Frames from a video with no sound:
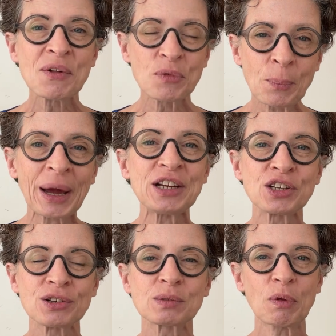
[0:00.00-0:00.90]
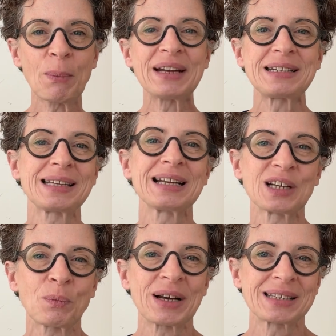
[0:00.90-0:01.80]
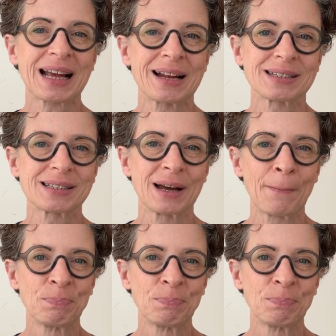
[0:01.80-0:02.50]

for patients with metastatic breast cancer.